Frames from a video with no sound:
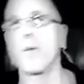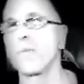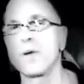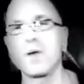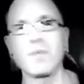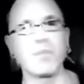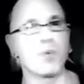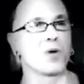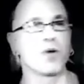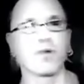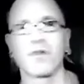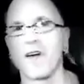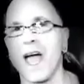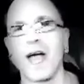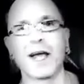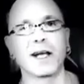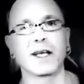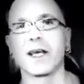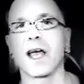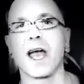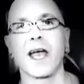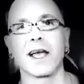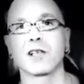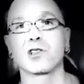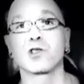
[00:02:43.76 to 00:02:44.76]
people of
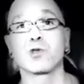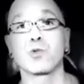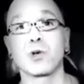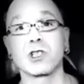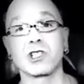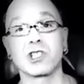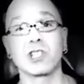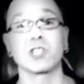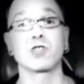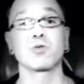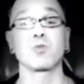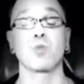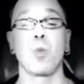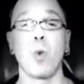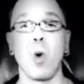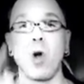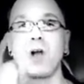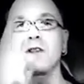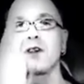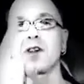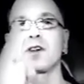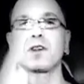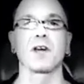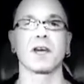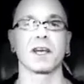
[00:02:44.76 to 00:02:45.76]
any age, which is
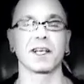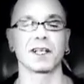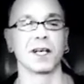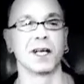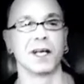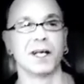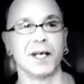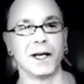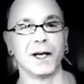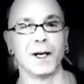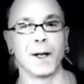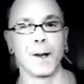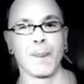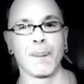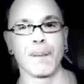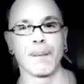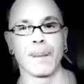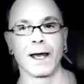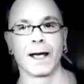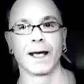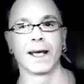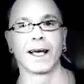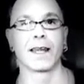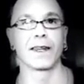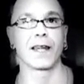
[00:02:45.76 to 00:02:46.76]
one thing
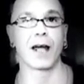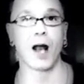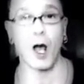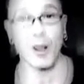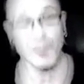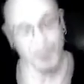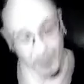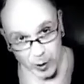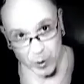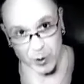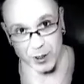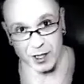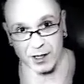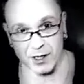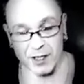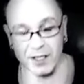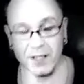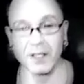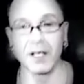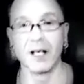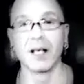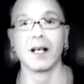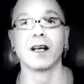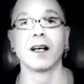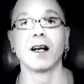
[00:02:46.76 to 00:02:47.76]
that I
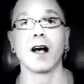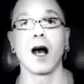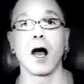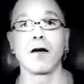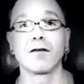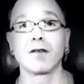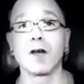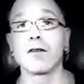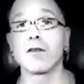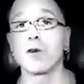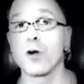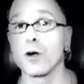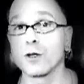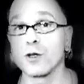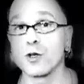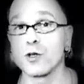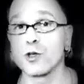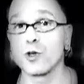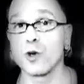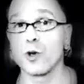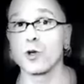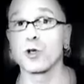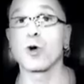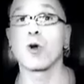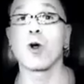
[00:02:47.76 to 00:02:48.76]
personally have never
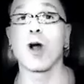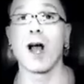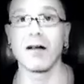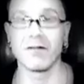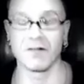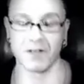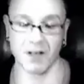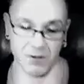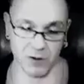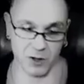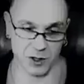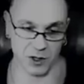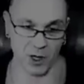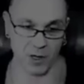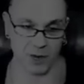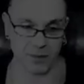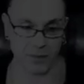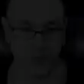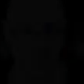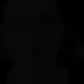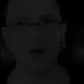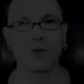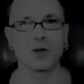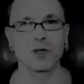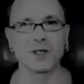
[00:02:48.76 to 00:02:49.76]
understood or have never done.
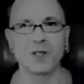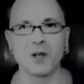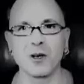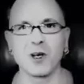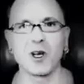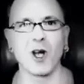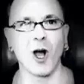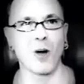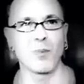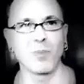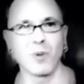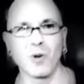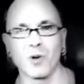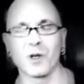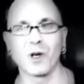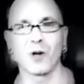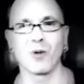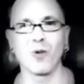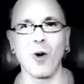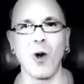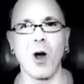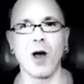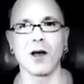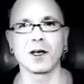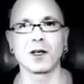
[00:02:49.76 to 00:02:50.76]
They're with their couple, they're
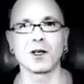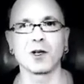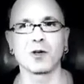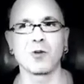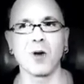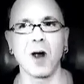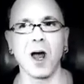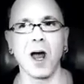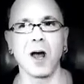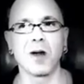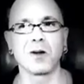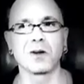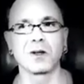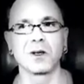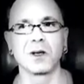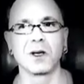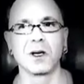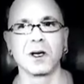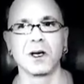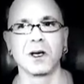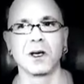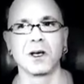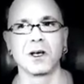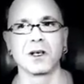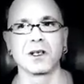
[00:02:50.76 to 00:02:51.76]
walking around,
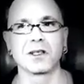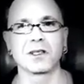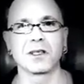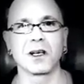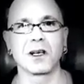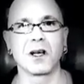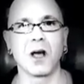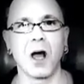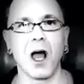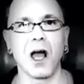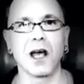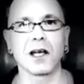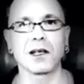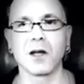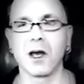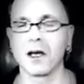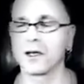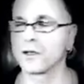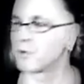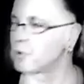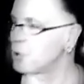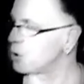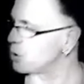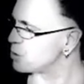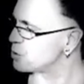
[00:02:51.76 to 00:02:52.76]
the guy
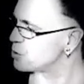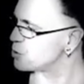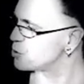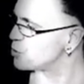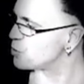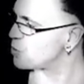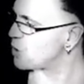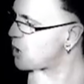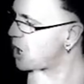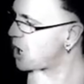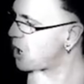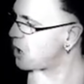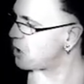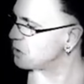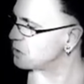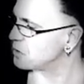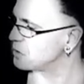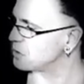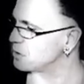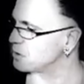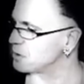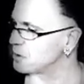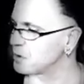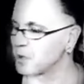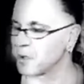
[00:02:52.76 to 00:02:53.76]
like turns
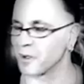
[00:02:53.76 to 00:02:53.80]
around